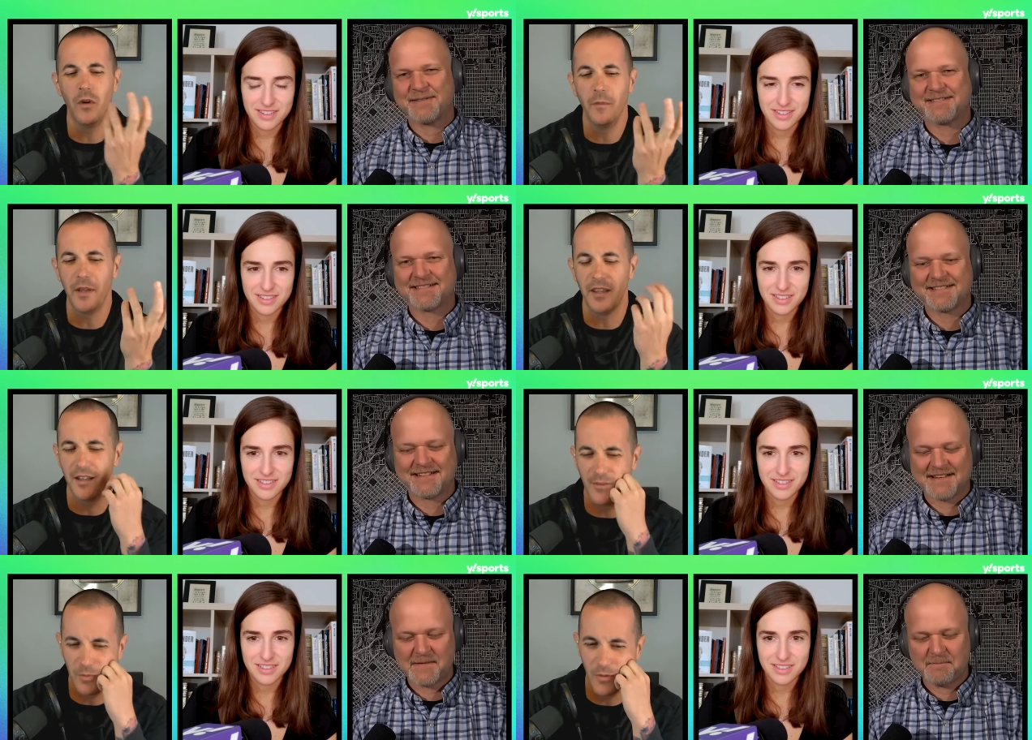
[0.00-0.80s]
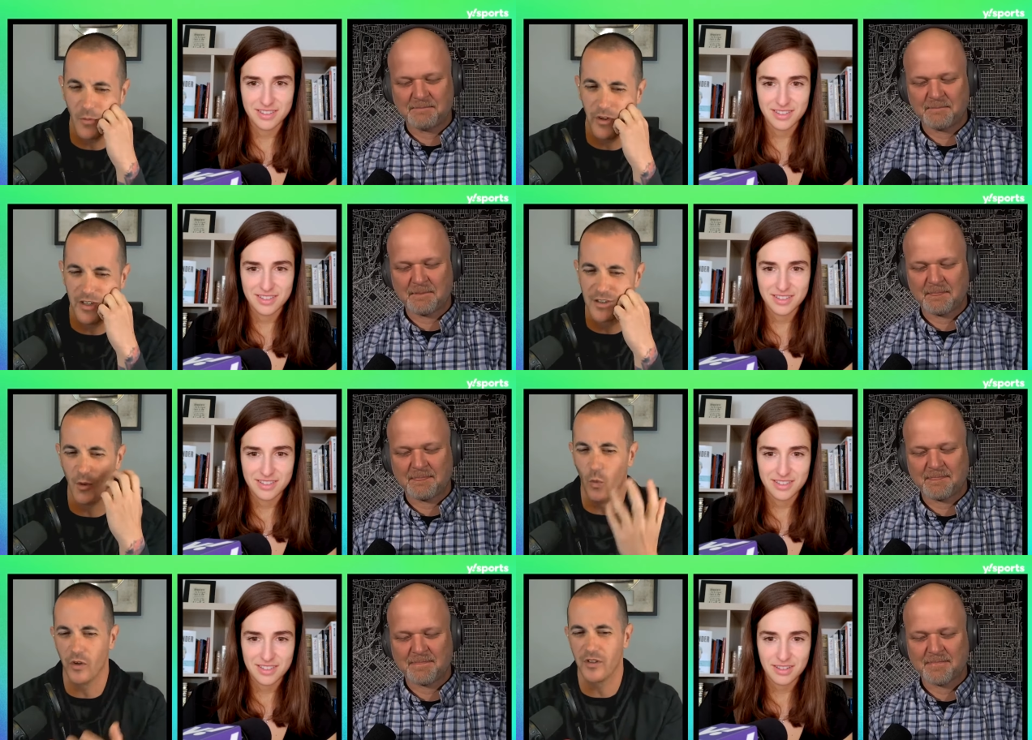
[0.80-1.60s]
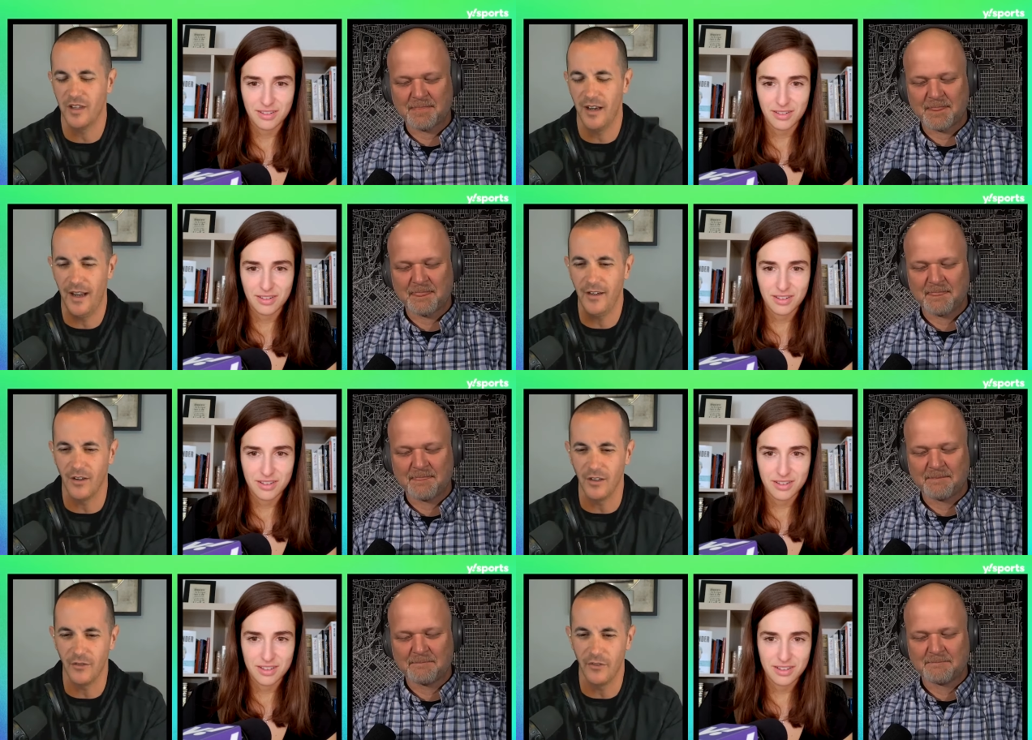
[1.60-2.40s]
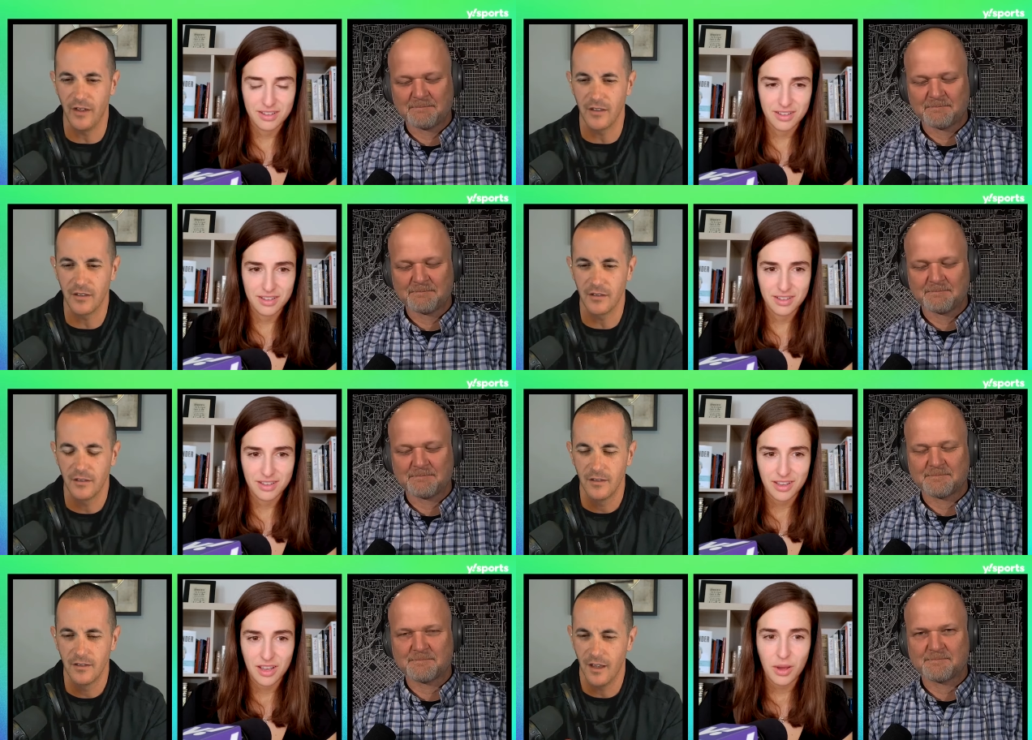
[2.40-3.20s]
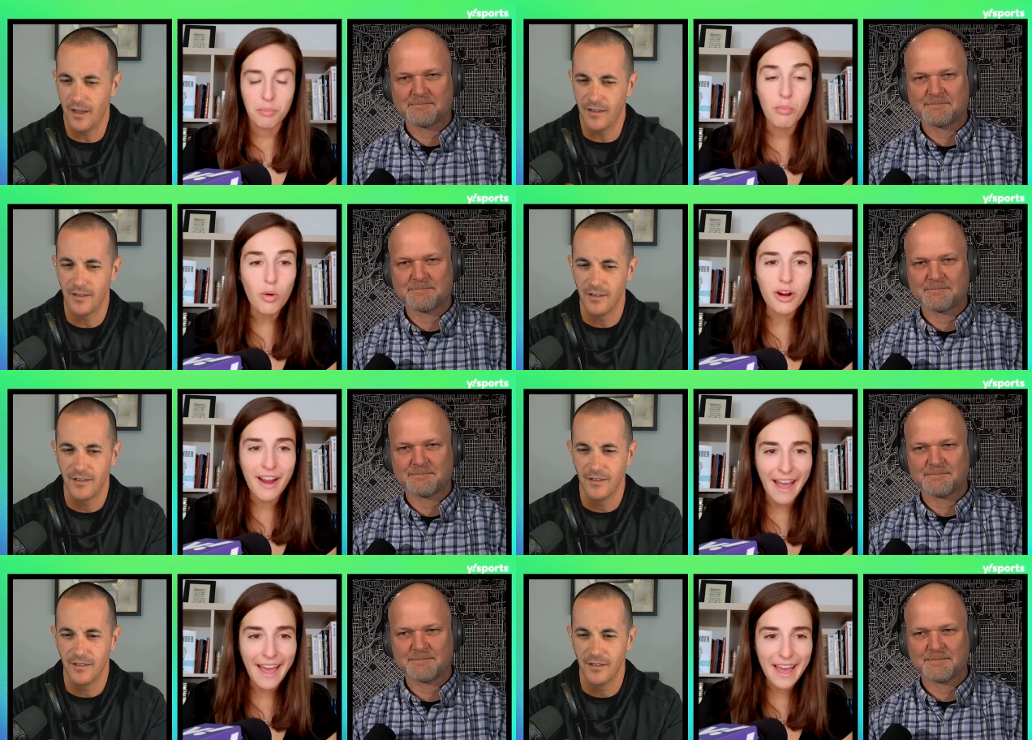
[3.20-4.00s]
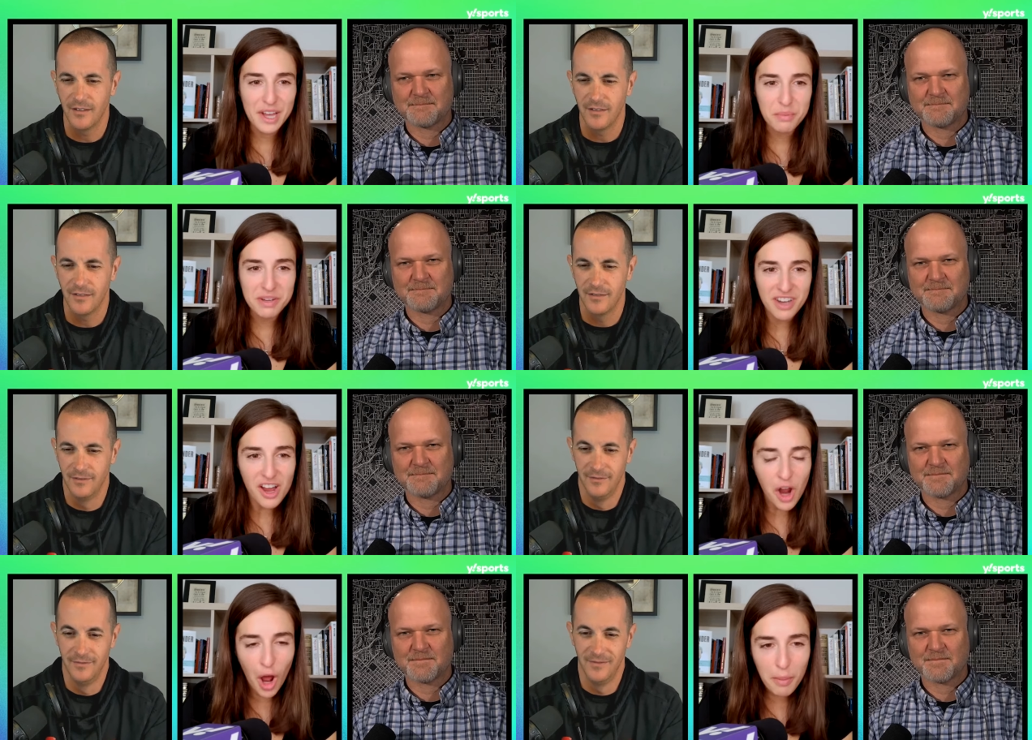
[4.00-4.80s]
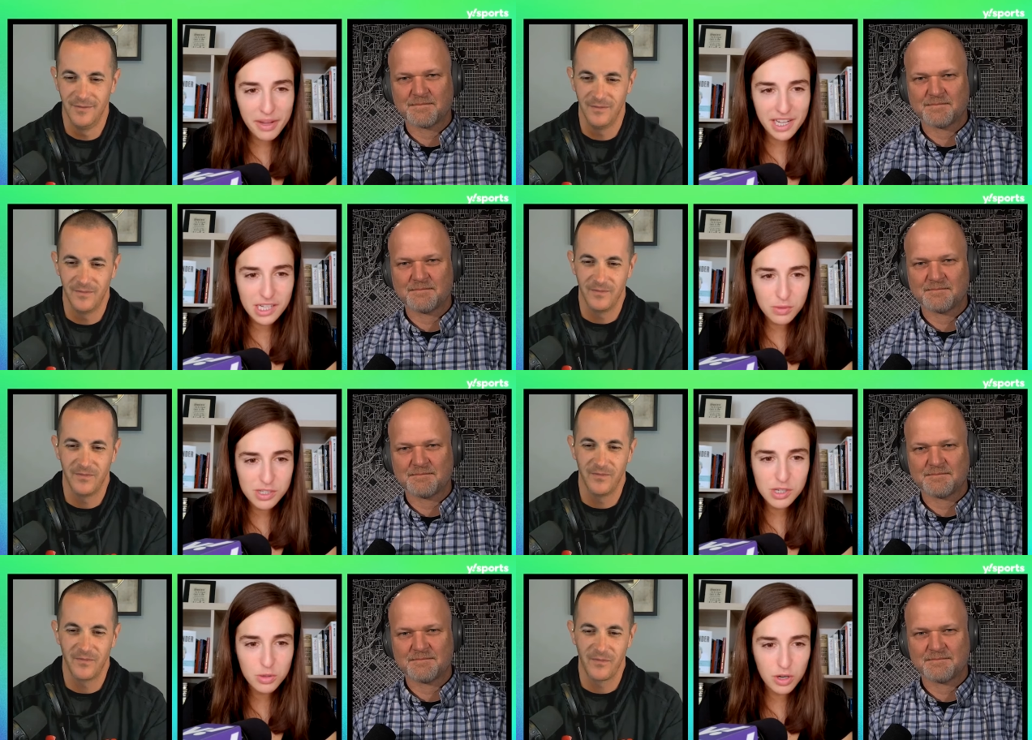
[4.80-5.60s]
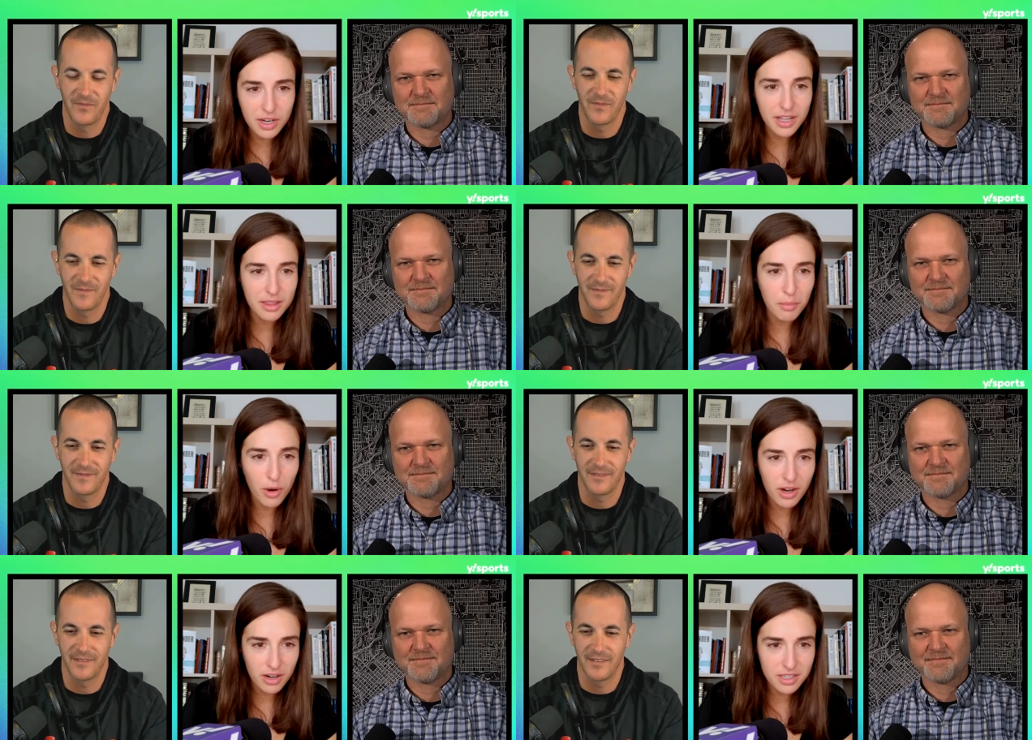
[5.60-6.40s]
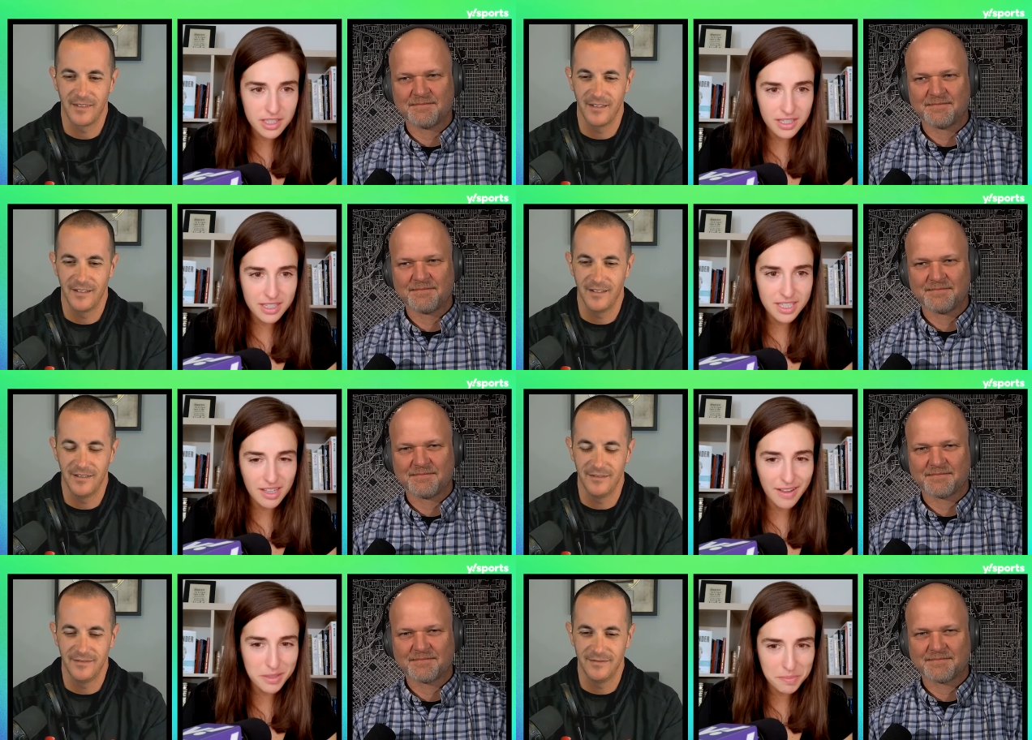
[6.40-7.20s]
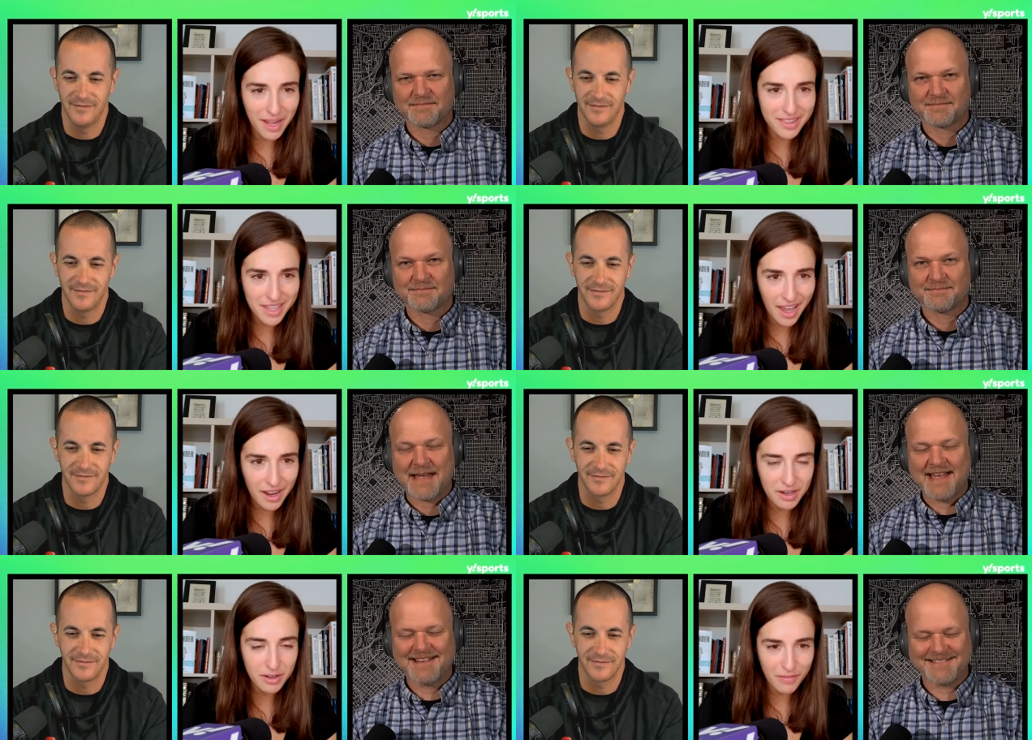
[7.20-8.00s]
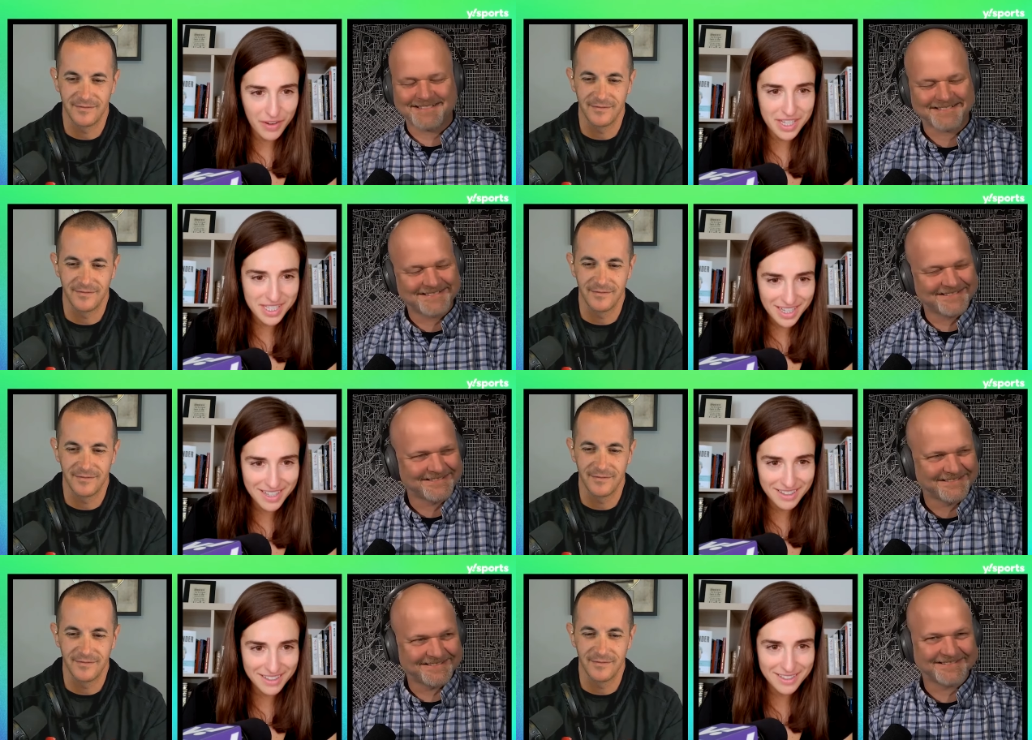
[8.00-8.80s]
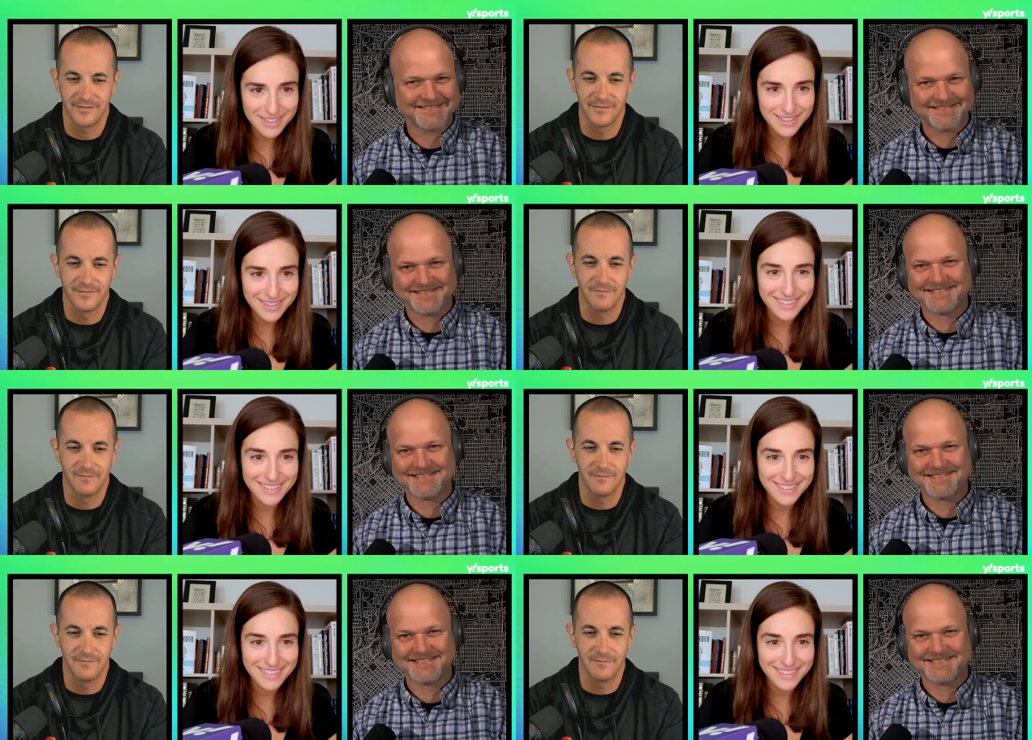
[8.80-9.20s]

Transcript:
Speaker 1: would be the, what, what is the worst than egg on your face? Like
Speaker 2: more egg, but not omelet, because once you cook it, the more cooked it is, the less bad the egg on your face is.